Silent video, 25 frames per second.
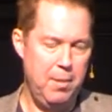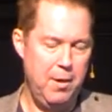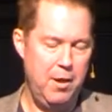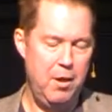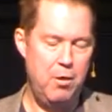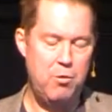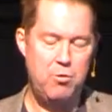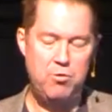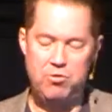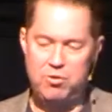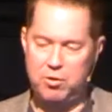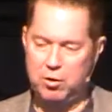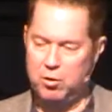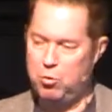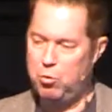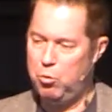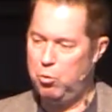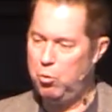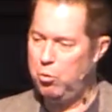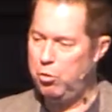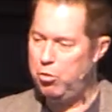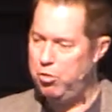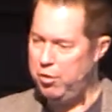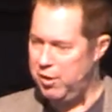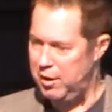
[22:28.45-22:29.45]
Here's the
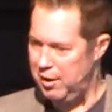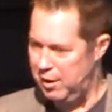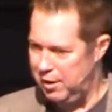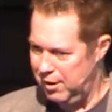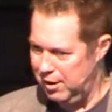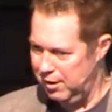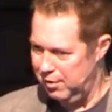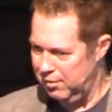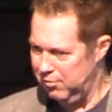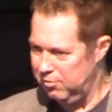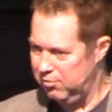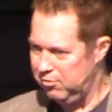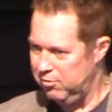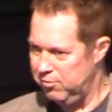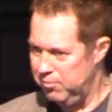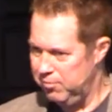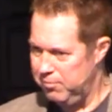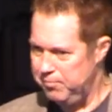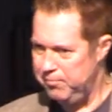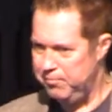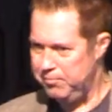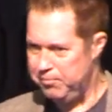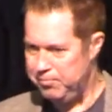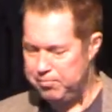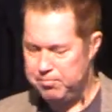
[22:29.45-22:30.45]
cool thing, kids.
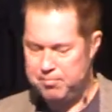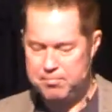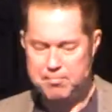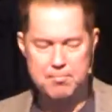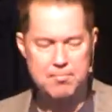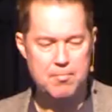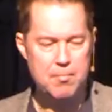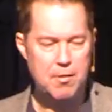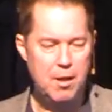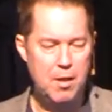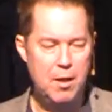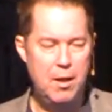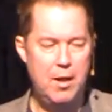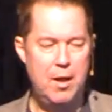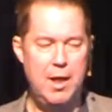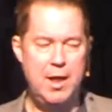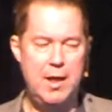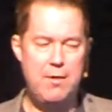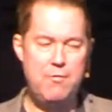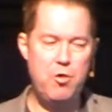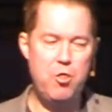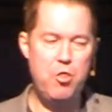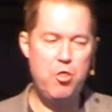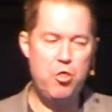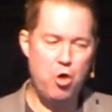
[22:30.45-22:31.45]

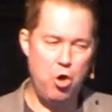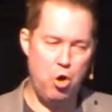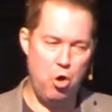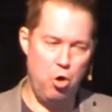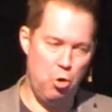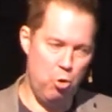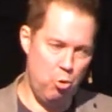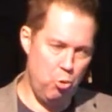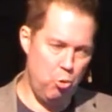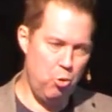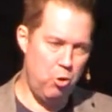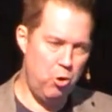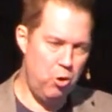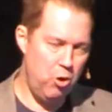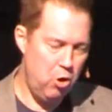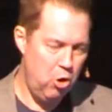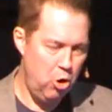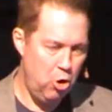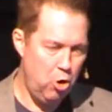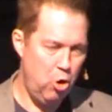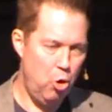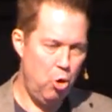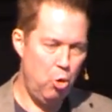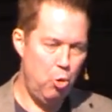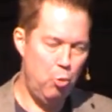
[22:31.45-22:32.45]
Even though
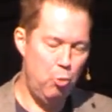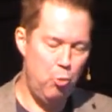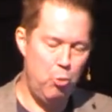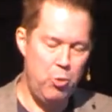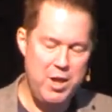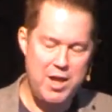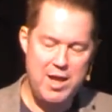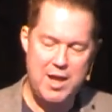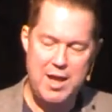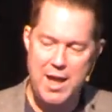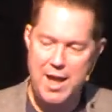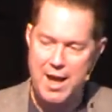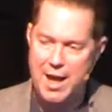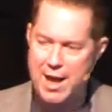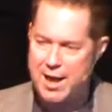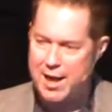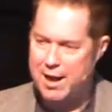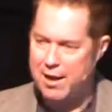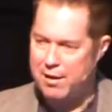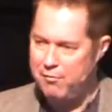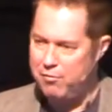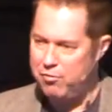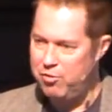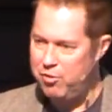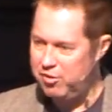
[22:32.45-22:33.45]
we
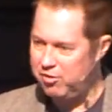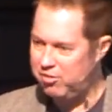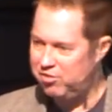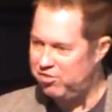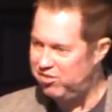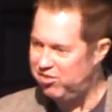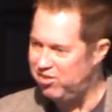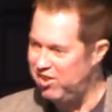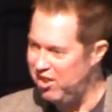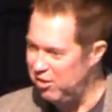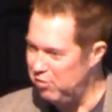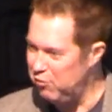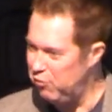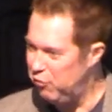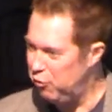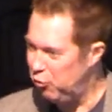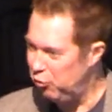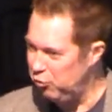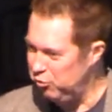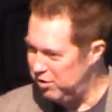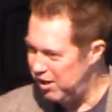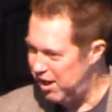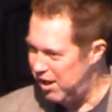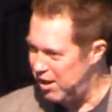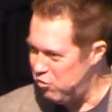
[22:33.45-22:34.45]
have this
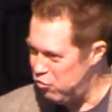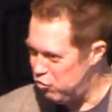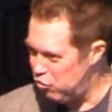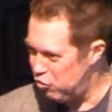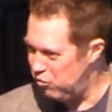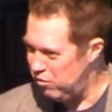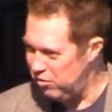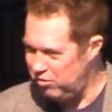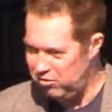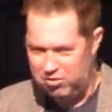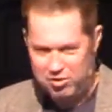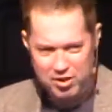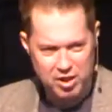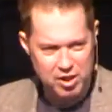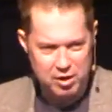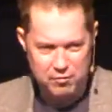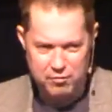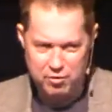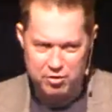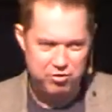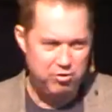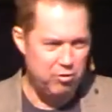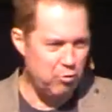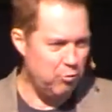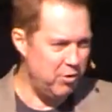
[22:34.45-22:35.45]
sinful nature inside of
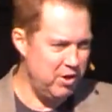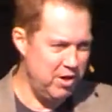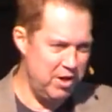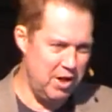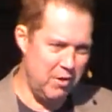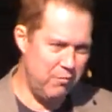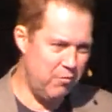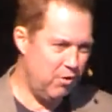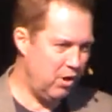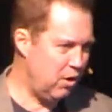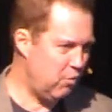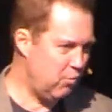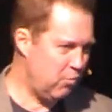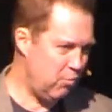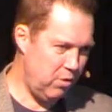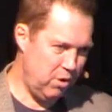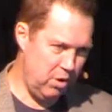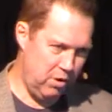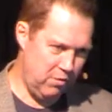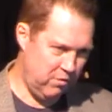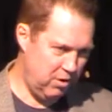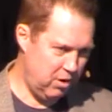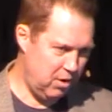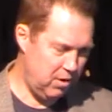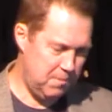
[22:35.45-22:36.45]
us and we never get rid
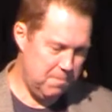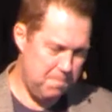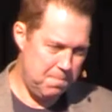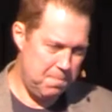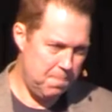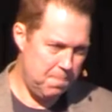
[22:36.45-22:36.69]
of it,